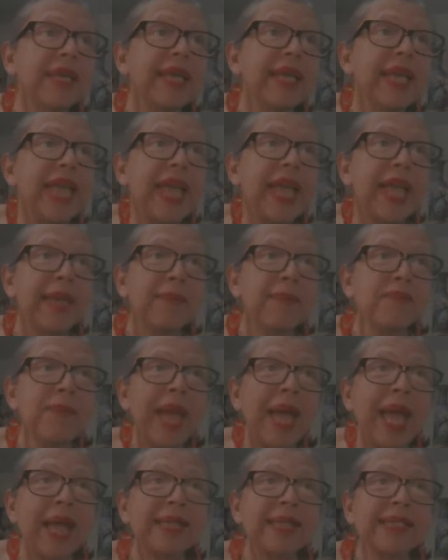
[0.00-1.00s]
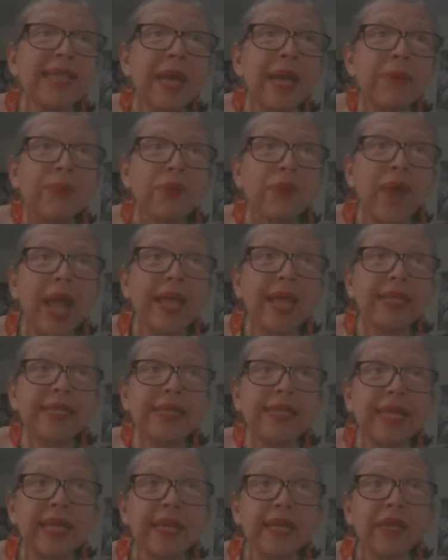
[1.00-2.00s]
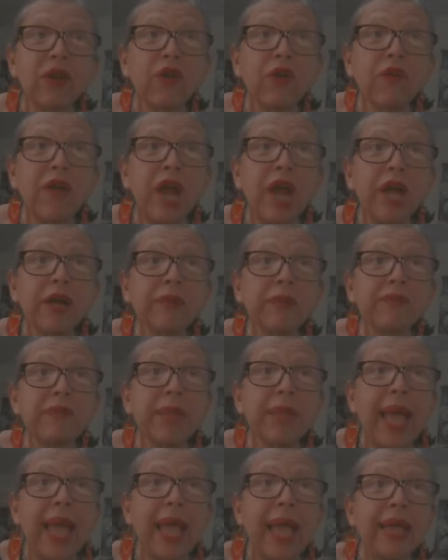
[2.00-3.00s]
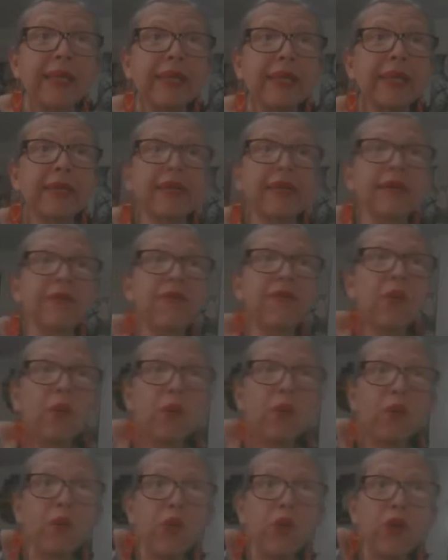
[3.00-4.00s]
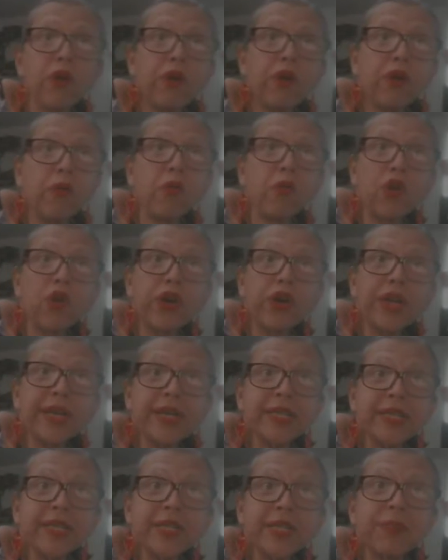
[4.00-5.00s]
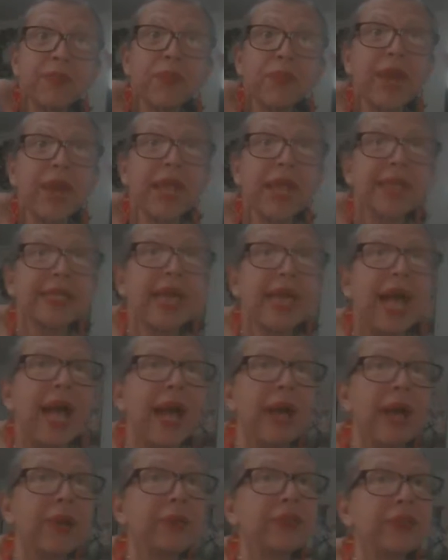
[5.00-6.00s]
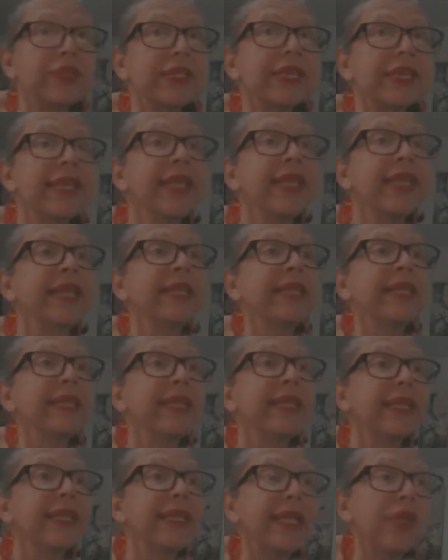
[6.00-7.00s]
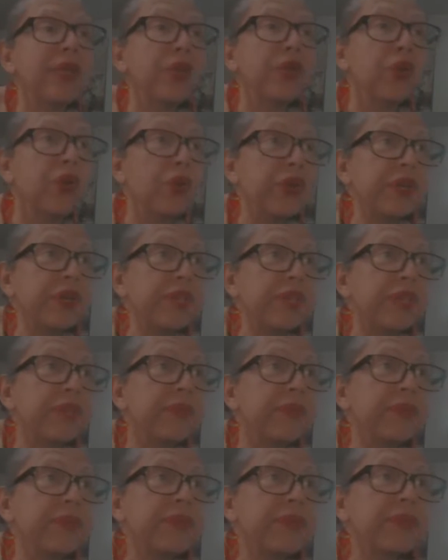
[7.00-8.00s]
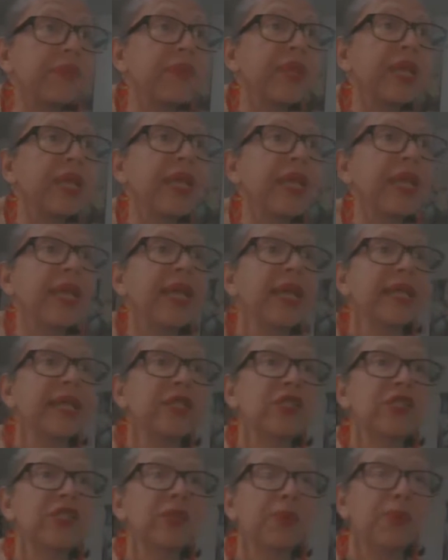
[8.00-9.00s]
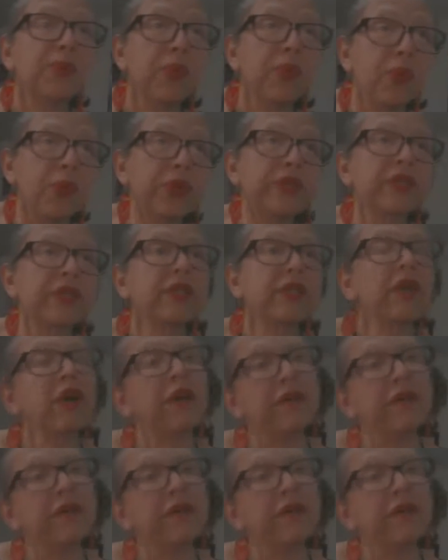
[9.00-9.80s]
a mass uprising of armed black work workers breaks out in the north in support of